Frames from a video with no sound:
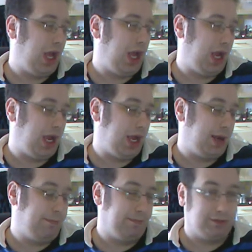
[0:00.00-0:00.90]

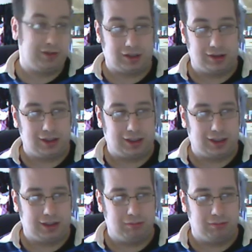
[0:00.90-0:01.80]
Um,
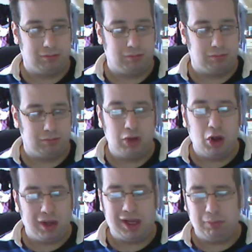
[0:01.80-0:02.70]
secondly,
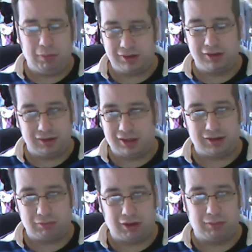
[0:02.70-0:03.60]
no, he wasn't the
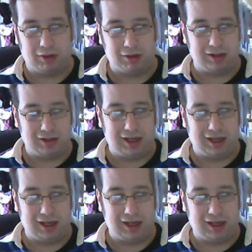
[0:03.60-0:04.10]
supreme goddess.